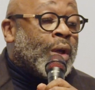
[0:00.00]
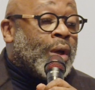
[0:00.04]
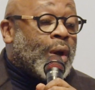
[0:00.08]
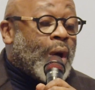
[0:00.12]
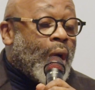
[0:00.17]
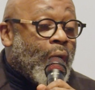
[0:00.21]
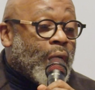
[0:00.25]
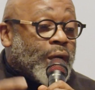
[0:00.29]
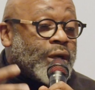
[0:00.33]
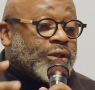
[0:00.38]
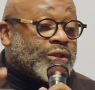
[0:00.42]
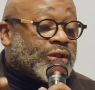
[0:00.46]

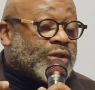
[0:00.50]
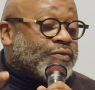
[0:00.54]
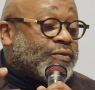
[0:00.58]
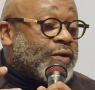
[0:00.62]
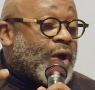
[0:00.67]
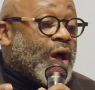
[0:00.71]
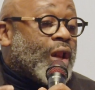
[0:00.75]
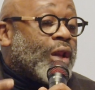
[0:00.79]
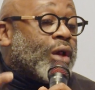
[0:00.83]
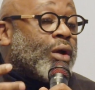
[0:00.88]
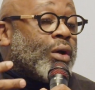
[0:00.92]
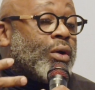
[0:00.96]
artists of
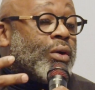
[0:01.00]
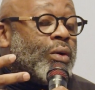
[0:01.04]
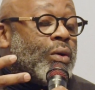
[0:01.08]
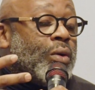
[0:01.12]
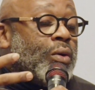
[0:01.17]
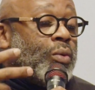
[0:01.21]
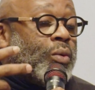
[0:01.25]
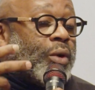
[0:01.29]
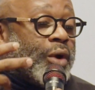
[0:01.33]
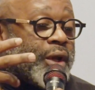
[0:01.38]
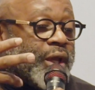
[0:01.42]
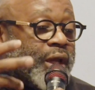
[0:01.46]
color
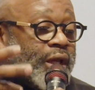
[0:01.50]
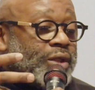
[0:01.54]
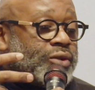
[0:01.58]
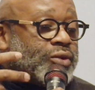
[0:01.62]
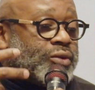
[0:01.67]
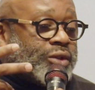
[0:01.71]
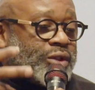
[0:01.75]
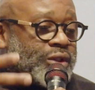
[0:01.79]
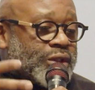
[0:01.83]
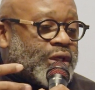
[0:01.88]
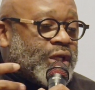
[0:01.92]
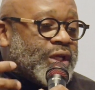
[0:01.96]
who were
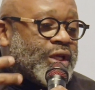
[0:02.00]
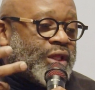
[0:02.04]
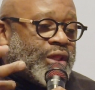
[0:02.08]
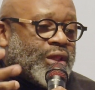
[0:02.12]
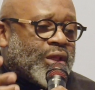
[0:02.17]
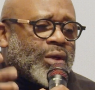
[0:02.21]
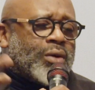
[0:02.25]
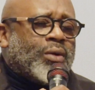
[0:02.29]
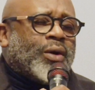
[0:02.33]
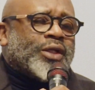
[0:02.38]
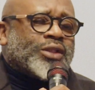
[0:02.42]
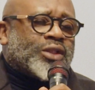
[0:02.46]
interested in
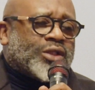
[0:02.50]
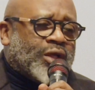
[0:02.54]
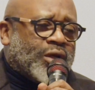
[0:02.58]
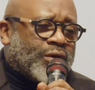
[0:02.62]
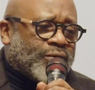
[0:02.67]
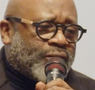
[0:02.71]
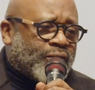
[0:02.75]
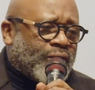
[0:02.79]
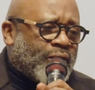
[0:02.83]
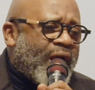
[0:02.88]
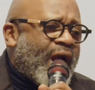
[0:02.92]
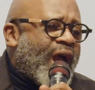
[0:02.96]
the question
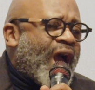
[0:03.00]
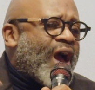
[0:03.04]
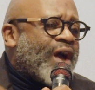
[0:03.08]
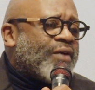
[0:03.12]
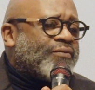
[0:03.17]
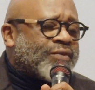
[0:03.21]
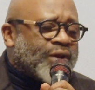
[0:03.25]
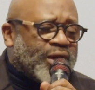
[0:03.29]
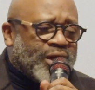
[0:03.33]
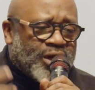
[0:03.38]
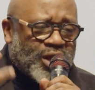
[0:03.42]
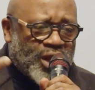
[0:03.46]
of
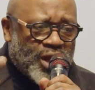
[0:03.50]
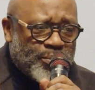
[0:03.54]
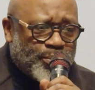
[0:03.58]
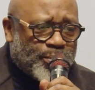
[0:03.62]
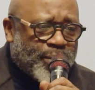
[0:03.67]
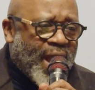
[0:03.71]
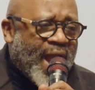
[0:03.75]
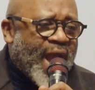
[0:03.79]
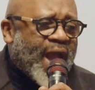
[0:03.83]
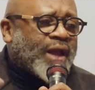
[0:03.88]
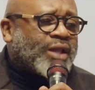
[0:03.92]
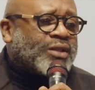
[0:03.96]
craft and
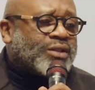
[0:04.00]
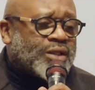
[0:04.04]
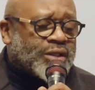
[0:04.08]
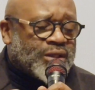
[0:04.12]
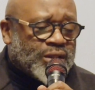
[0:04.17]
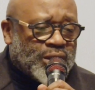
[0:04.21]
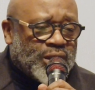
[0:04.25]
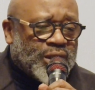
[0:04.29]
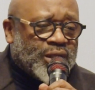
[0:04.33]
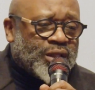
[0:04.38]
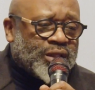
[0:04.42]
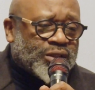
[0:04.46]
impact
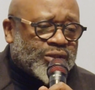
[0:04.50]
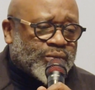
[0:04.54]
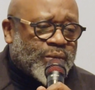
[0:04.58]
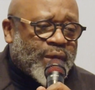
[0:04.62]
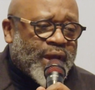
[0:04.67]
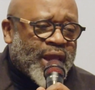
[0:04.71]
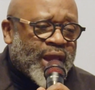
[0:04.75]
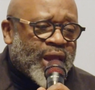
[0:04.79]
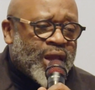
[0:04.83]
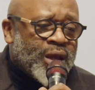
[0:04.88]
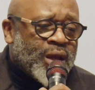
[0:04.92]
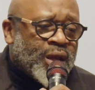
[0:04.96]
in this
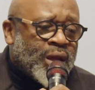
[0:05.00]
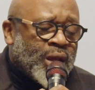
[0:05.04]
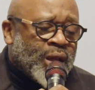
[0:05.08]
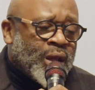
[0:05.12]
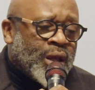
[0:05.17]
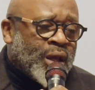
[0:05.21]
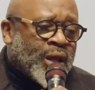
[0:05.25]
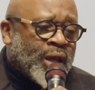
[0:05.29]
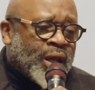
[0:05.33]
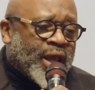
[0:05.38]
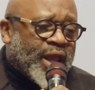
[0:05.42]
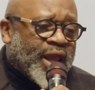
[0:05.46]
way,
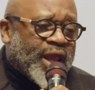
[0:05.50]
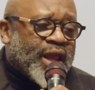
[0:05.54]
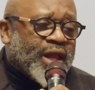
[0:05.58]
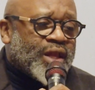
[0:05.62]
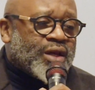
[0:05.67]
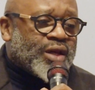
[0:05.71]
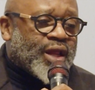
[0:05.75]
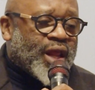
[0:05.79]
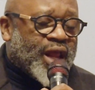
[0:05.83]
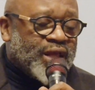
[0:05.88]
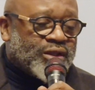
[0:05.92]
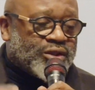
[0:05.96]

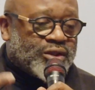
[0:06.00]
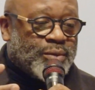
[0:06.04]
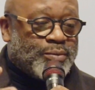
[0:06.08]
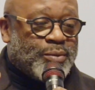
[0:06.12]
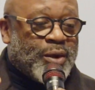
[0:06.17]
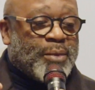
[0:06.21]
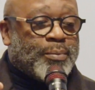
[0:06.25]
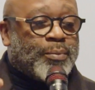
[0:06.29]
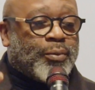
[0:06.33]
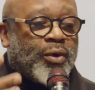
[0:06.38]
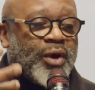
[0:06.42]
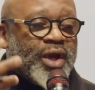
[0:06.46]
and to
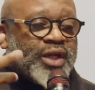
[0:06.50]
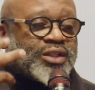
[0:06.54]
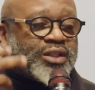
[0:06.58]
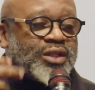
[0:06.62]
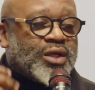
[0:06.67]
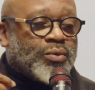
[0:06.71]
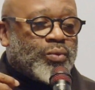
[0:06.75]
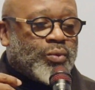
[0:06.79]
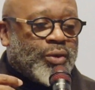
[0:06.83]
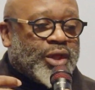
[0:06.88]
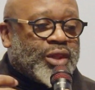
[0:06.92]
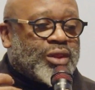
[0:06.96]
be
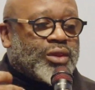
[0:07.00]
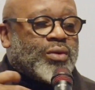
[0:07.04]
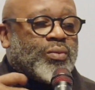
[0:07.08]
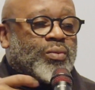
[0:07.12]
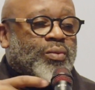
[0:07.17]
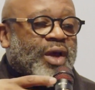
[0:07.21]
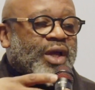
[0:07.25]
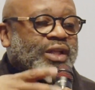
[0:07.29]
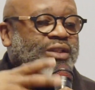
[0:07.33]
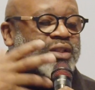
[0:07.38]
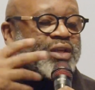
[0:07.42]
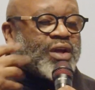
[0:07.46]
present with the
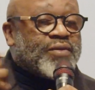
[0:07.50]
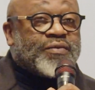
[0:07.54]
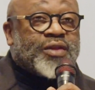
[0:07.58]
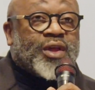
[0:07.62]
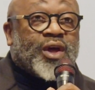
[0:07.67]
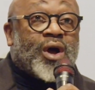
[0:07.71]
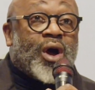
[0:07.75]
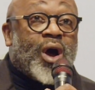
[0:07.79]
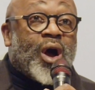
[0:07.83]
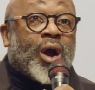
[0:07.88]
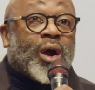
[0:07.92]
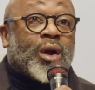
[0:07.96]
rest of
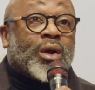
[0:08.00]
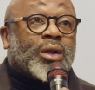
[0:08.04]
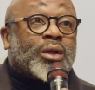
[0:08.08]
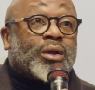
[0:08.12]
the Arles